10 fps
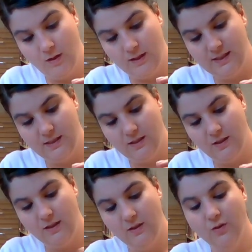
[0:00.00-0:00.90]
it's still
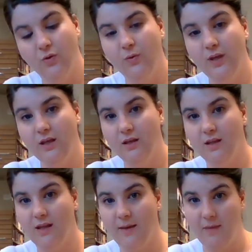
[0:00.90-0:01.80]
a little gooey
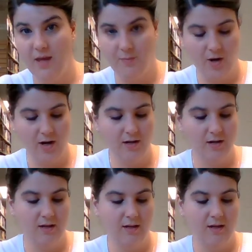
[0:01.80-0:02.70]
in that main part,
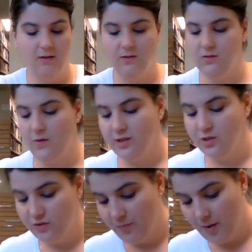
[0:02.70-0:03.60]
so I
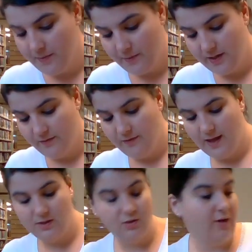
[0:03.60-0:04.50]
should have probably waited for
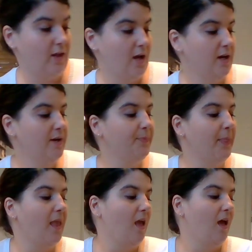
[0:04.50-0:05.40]
that to dry longer.
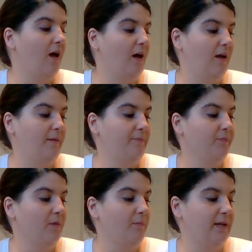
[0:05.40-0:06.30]

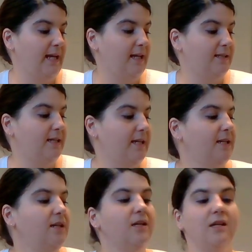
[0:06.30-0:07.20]
But I had
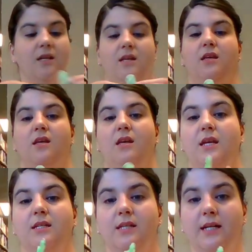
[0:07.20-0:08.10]
done
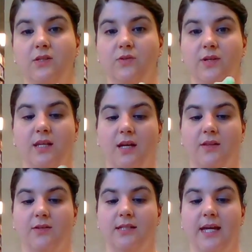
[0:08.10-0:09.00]
a dinosaur the
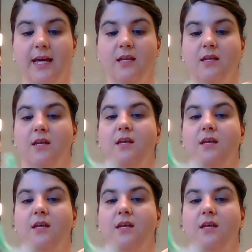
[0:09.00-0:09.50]
other day.